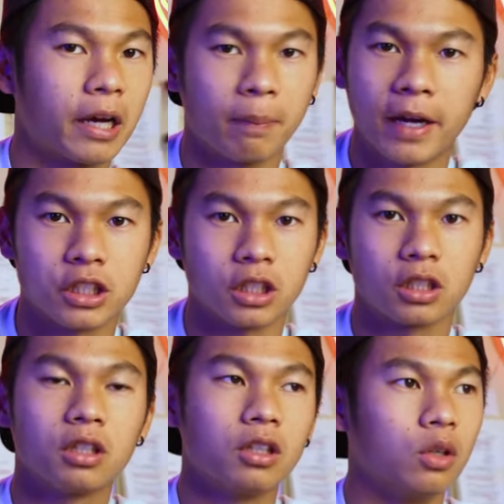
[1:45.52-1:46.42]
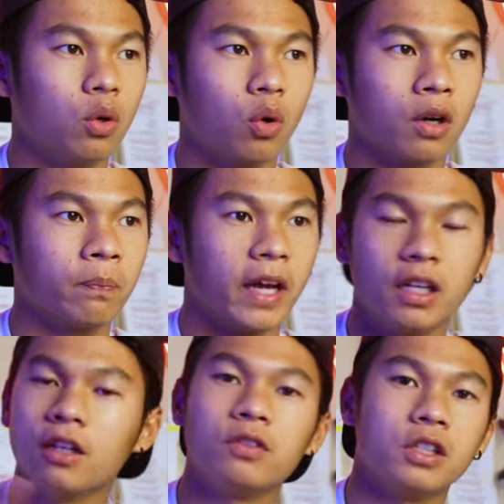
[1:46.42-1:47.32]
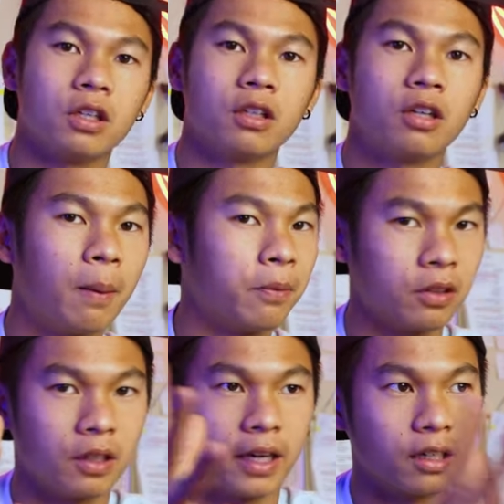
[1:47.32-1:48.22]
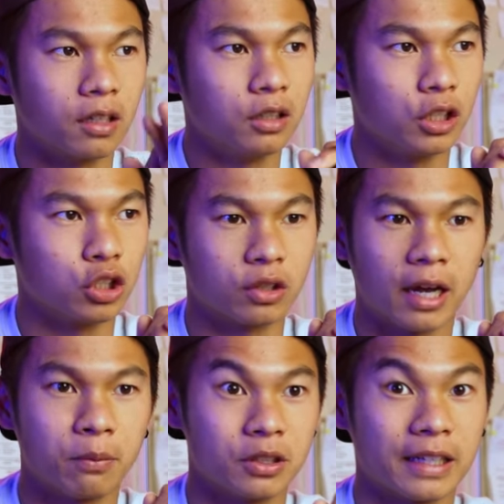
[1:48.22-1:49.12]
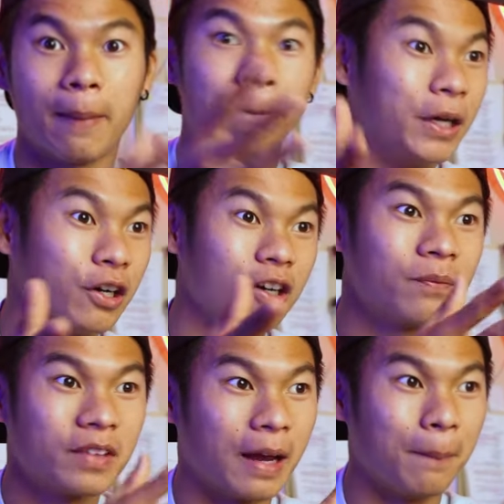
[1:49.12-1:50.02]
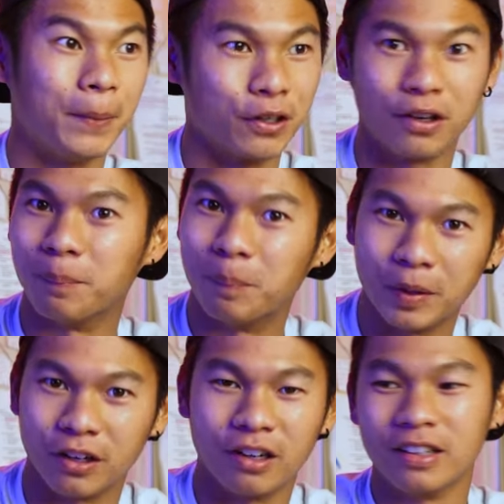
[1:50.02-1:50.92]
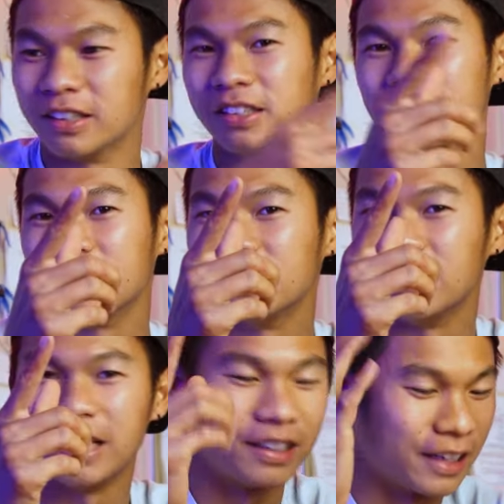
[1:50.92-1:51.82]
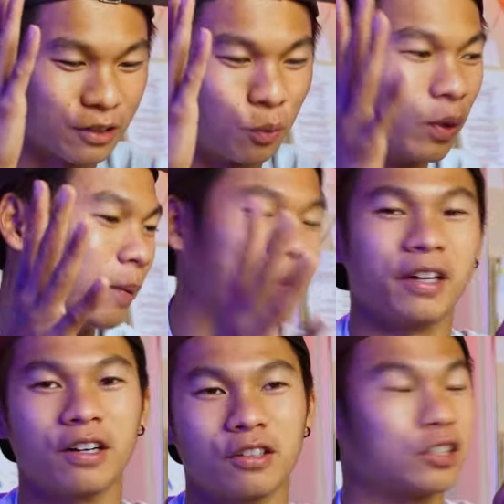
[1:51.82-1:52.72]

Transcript: Blackmagic, or any of these top of the line digital cameras that get bigger and bigger and bigger. It gets way bigger.